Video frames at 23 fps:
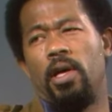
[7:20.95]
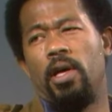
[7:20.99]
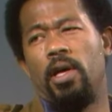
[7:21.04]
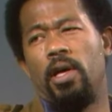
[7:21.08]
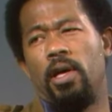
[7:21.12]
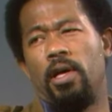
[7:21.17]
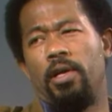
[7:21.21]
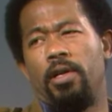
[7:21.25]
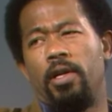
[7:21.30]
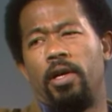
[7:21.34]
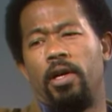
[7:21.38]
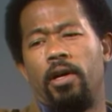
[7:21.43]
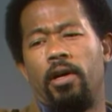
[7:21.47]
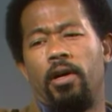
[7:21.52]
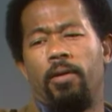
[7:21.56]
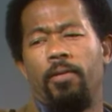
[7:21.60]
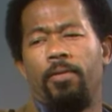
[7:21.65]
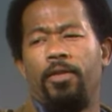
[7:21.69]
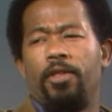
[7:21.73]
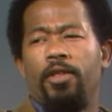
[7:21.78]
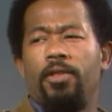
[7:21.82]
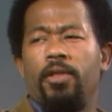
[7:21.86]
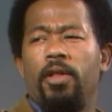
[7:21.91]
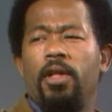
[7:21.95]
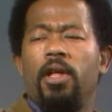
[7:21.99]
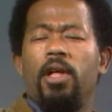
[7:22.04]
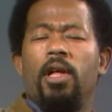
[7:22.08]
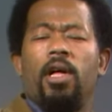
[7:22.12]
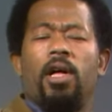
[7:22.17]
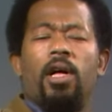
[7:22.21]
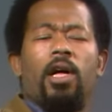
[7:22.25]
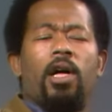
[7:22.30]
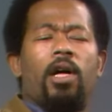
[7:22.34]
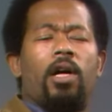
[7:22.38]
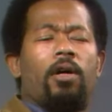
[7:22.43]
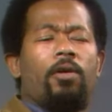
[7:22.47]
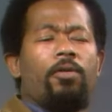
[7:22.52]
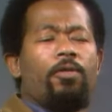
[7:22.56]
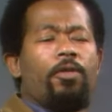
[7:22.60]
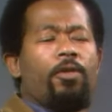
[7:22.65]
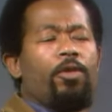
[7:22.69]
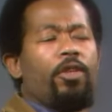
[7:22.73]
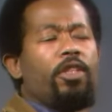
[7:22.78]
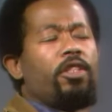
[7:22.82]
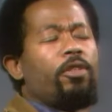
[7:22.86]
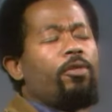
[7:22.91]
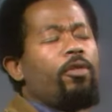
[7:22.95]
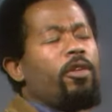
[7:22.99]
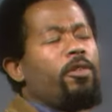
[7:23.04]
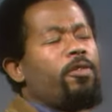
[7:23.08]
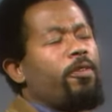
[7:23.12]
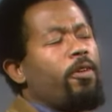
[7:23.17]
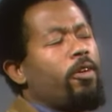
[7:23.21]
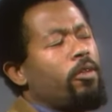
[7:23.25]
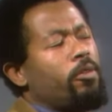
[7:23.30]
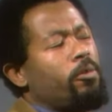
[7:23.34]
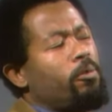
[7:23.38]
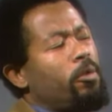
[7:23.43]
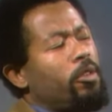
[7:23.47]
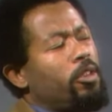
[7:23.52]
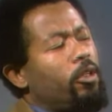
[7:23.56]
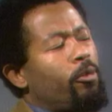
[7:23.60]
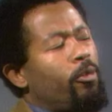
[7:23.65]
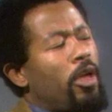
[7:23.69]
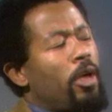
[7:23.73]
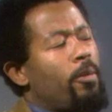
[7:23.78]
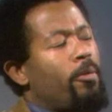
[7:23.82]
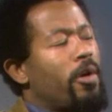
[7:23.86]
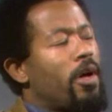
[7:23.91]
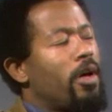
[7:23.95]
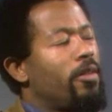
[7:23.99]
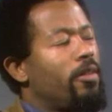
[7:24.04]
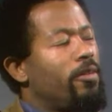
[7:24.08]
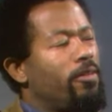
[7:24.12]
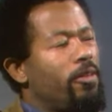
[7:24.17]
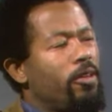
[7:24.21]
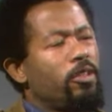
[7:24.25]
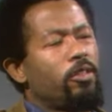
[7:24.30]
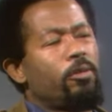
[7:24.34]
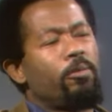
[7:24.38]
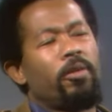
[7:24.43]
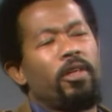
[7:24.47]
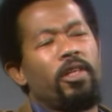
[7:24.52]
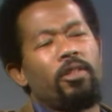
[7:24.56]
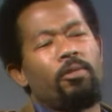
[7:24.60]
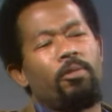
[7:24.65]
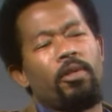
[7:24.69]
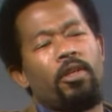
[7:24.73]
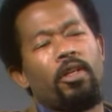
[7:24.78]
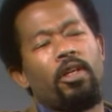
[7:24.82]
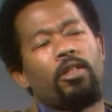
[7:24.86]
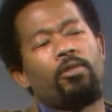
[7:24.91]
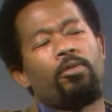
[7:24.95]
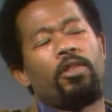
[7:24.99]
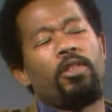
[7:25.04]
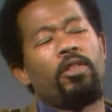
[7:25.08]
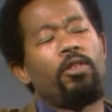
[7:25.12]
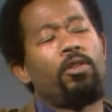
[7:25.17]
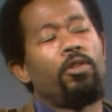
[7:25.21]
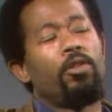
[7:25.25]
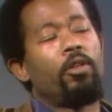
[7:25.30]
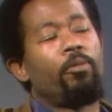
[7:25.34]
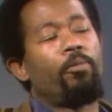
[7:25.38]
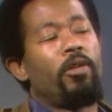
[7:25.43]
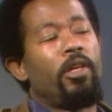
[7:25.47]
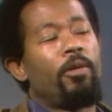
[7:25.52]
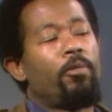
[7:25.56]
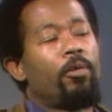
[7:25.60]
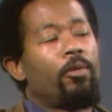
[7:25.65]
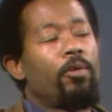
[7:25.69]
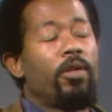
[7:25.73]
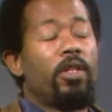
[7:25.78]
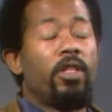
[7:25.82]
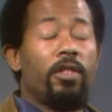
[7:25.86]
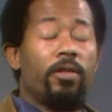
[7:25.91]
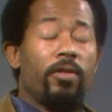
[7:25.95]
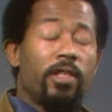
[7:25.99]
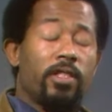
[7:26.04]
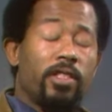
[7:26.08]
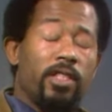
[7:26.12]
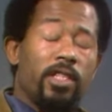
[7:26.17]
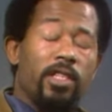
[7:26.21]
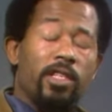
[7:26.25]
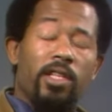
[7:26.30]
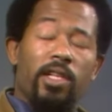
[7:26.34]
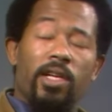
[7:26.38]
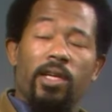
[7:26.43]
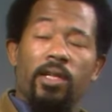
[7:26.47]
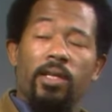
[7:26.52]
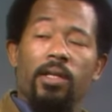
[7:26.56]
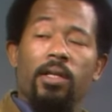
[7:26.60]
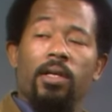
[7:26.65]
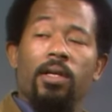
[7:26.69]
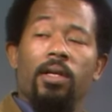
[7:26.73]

And the reason we first put the paper out in the first place, because we knew that people were interested in that.